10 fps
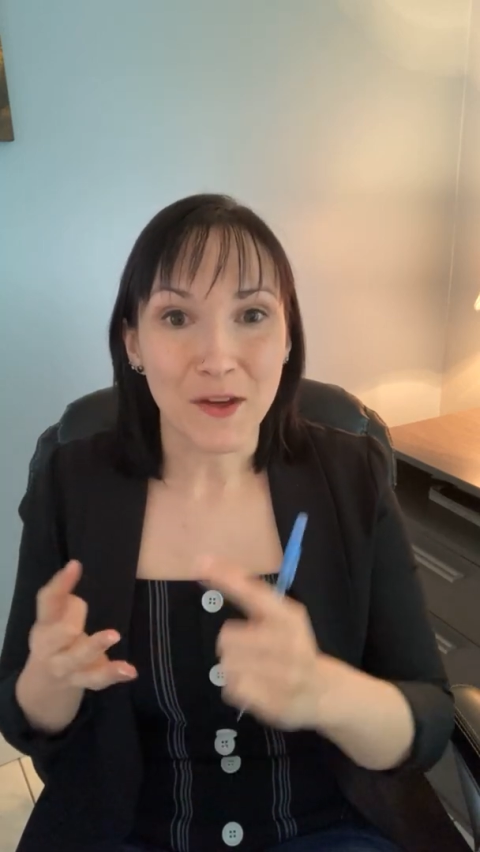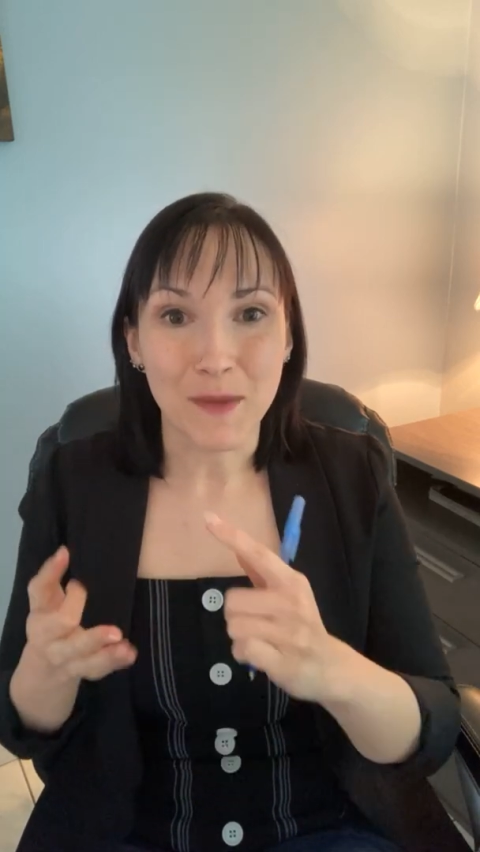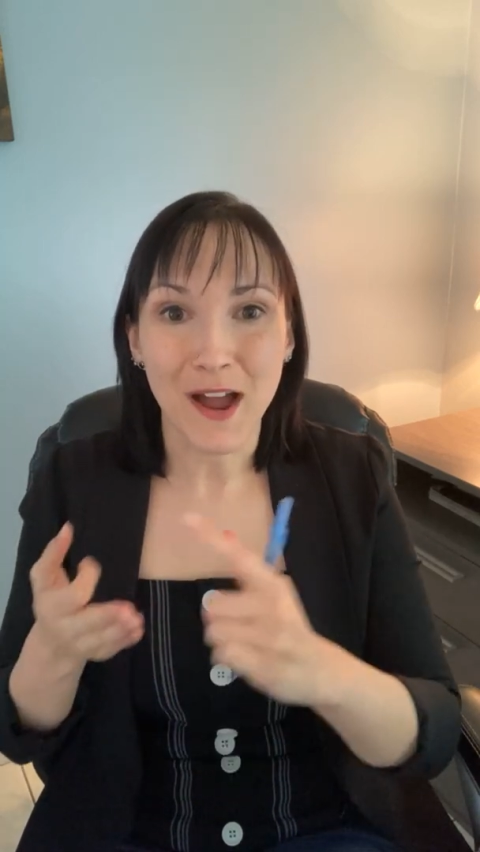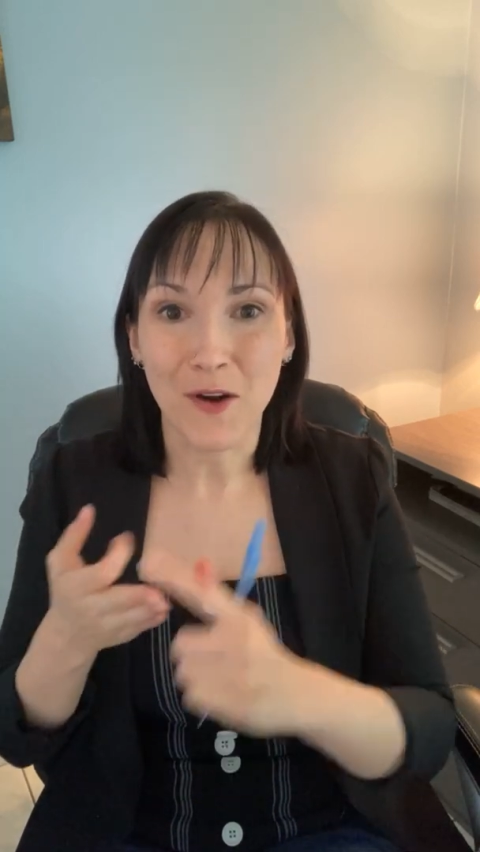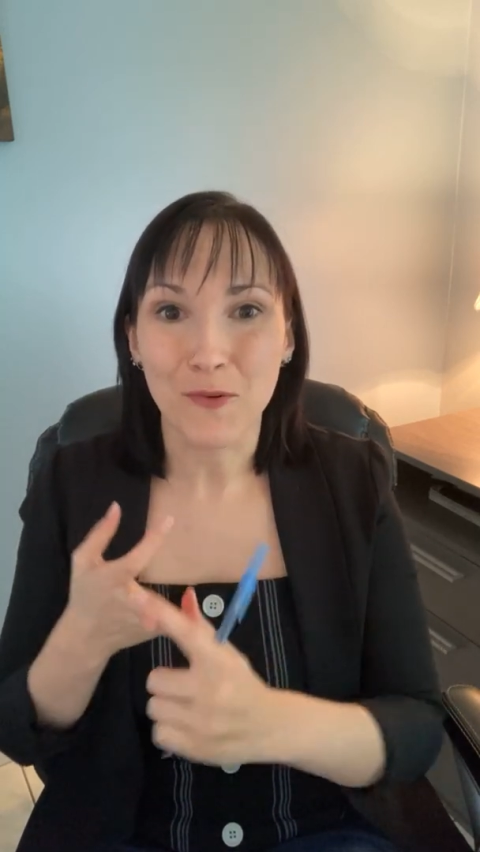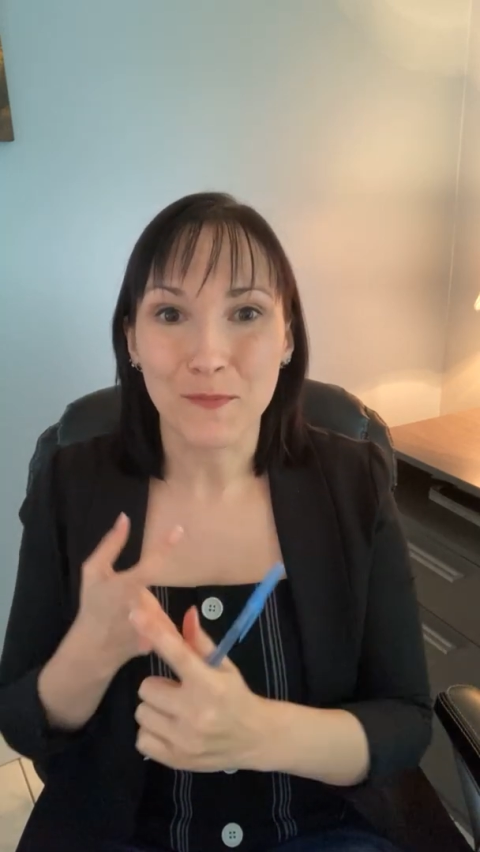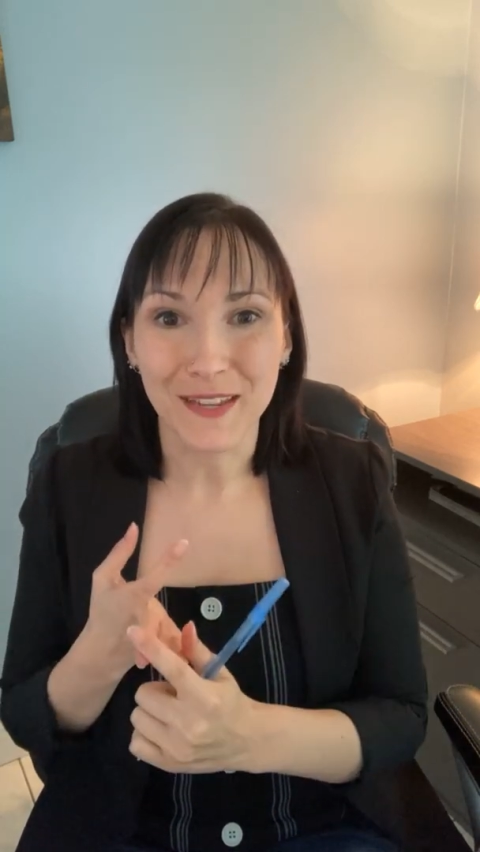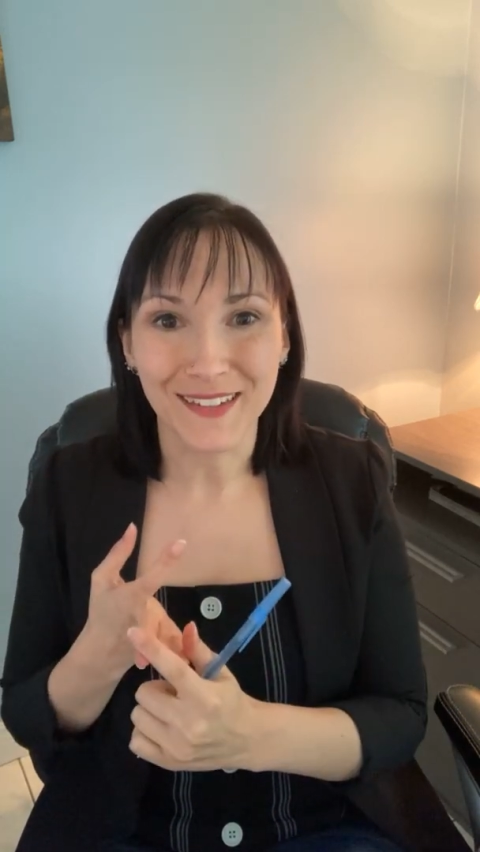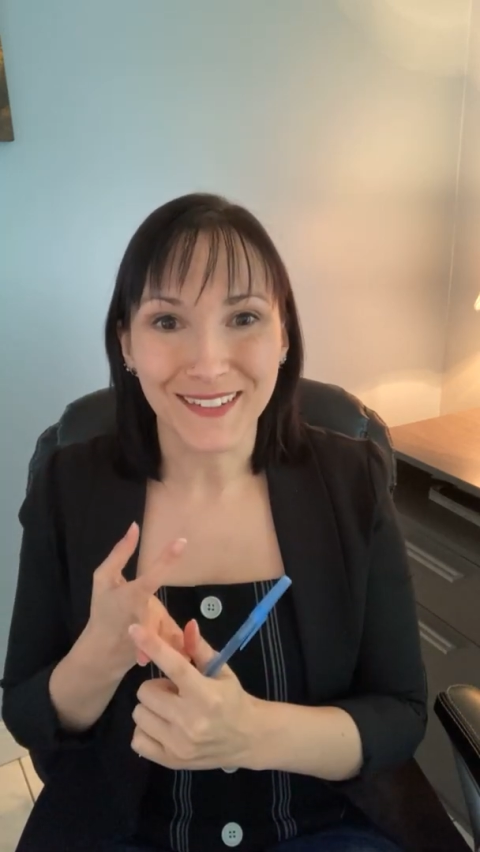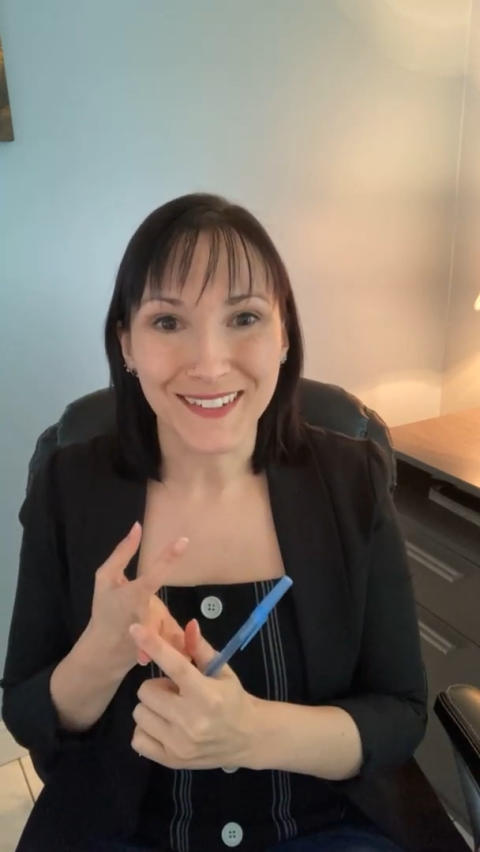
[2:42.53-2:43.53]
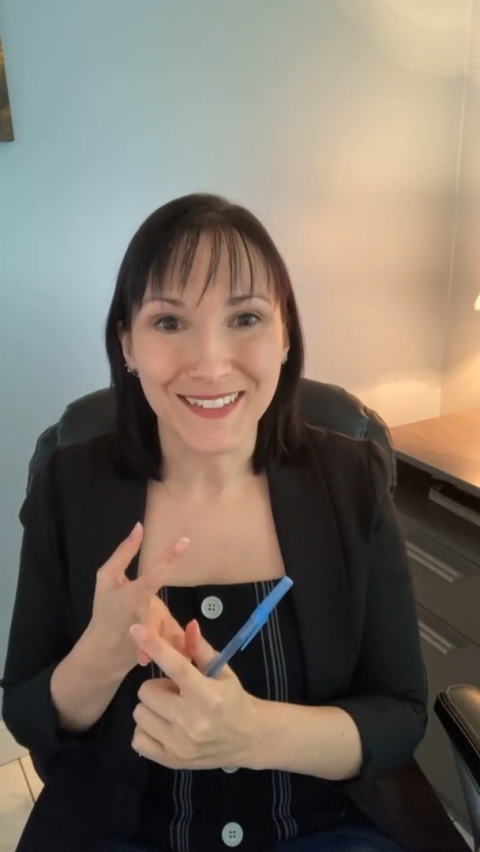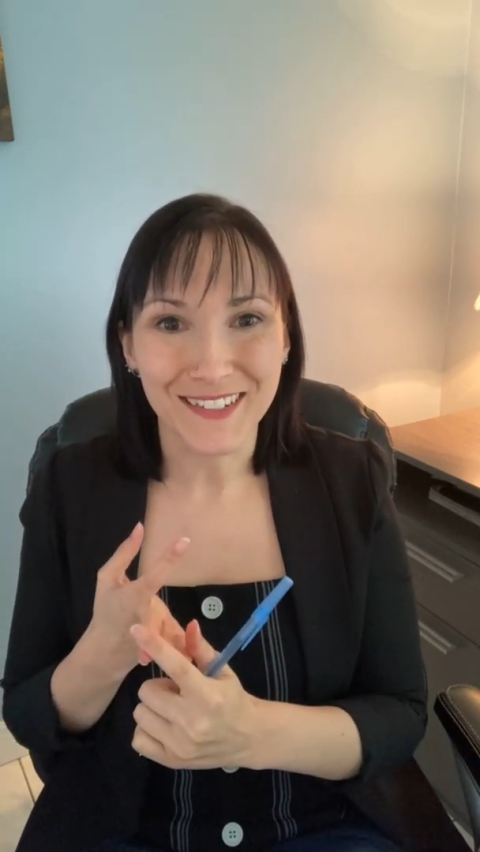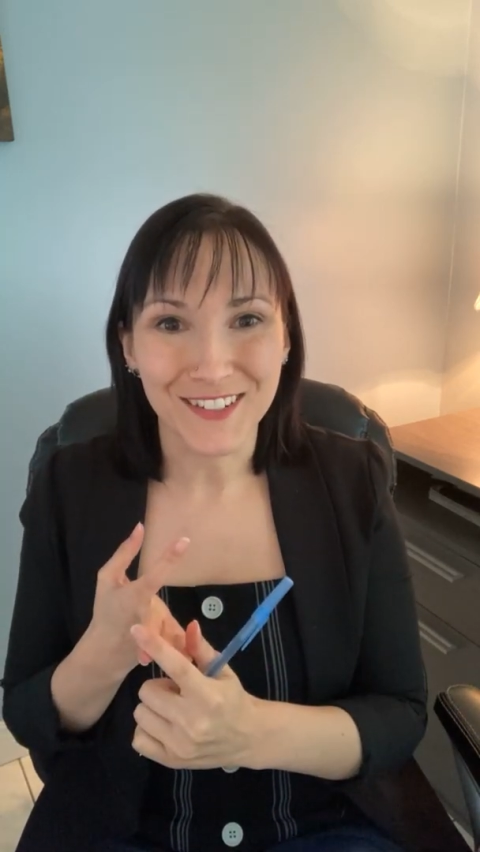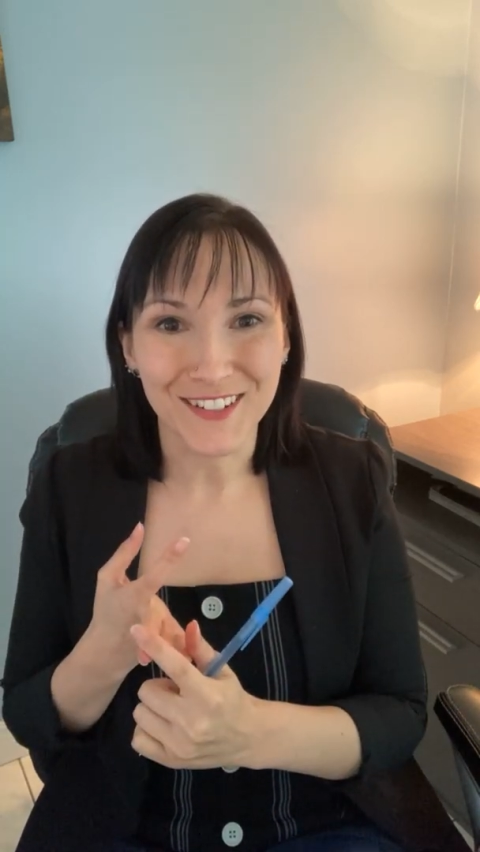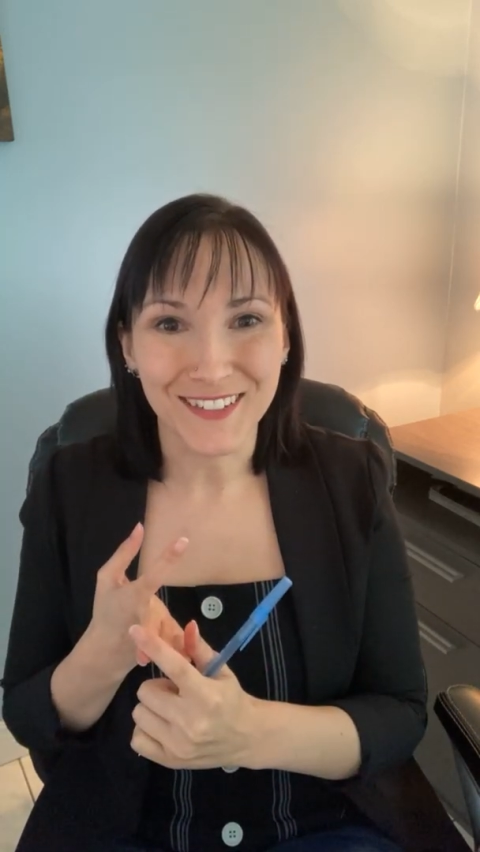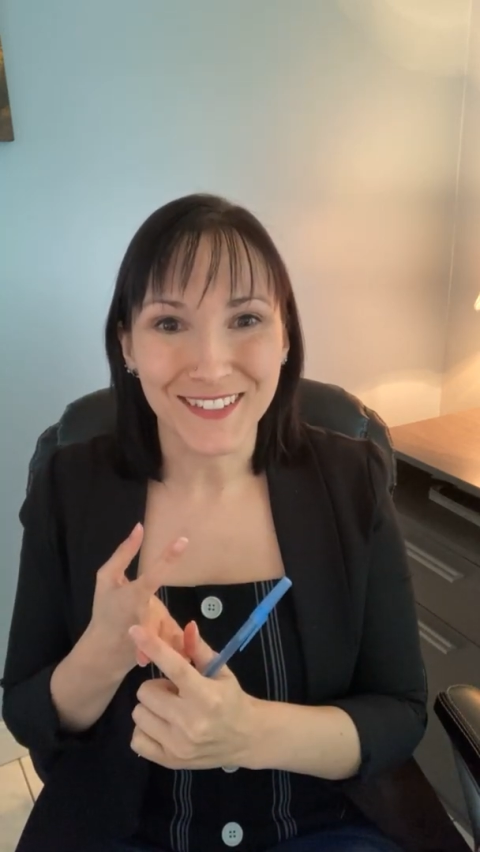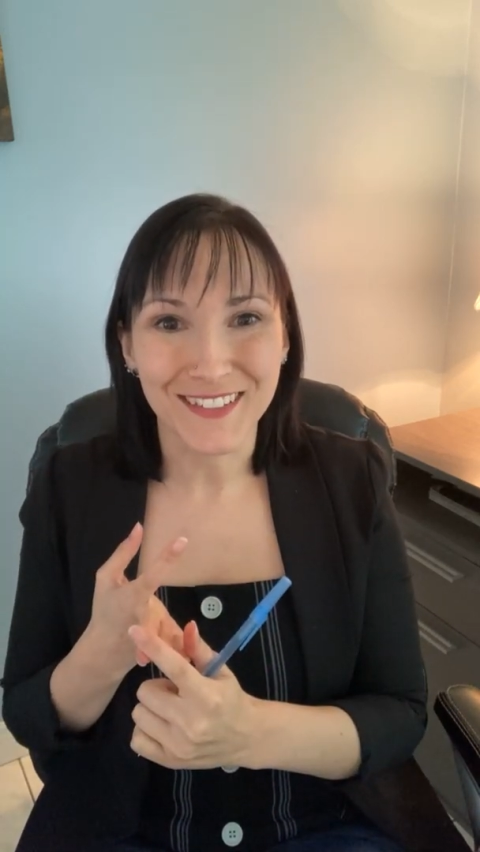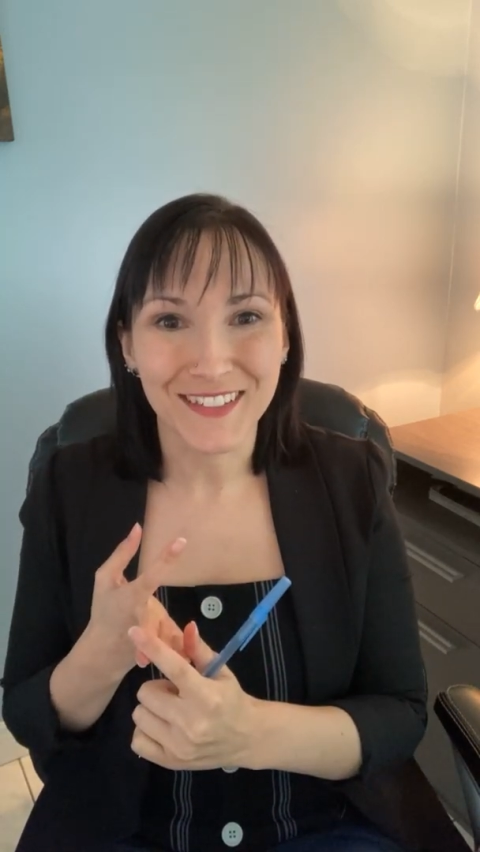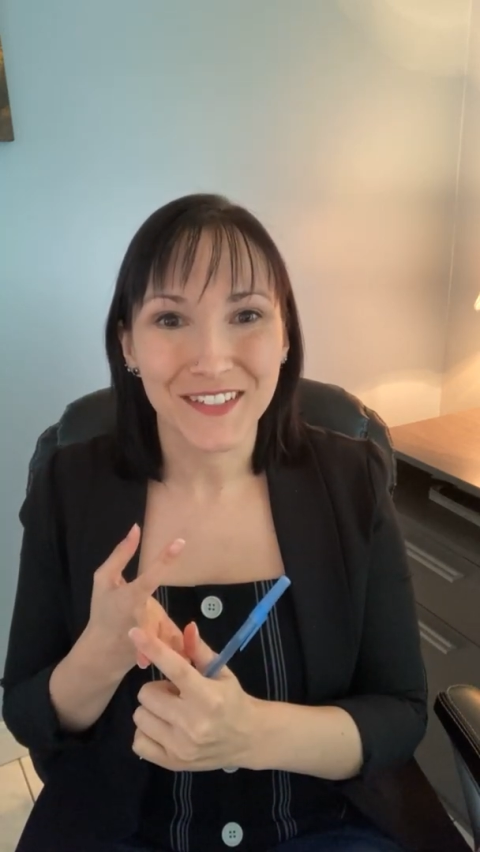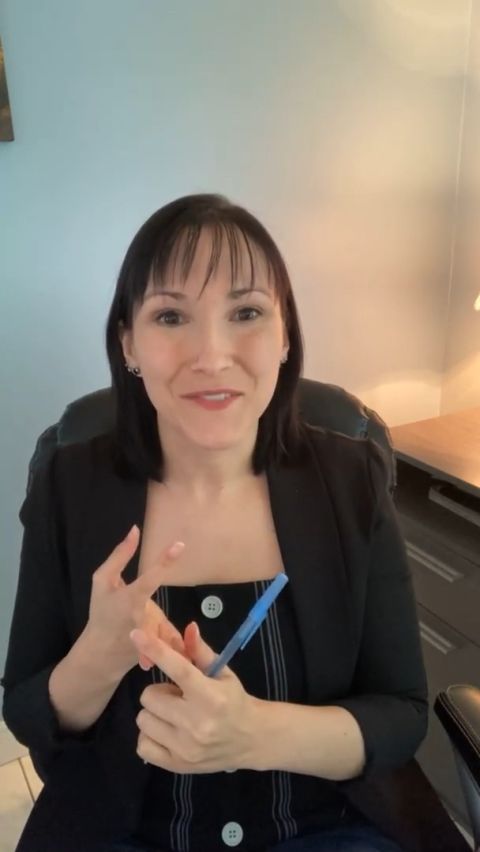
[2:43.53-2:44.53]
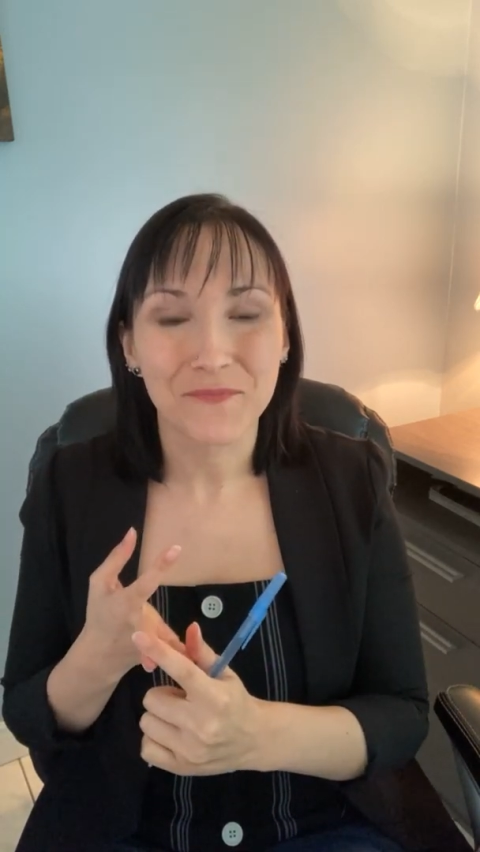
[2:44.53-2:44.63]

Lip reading: how we're making decisions.